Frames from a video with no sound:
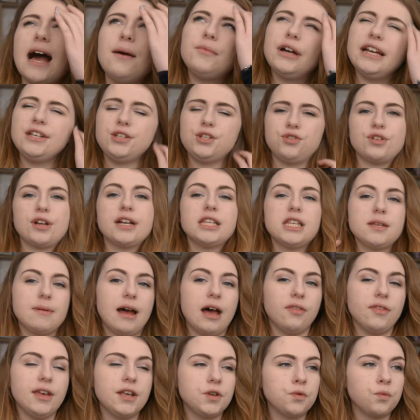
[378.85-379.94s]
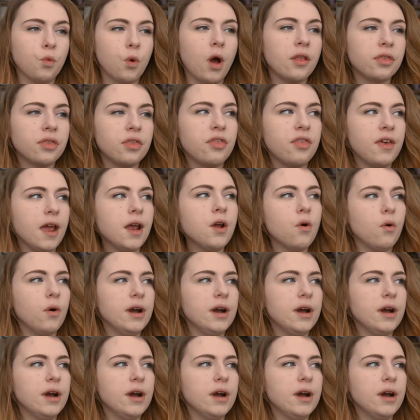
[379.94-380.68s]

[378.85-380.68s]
Am I stressed about this one thing,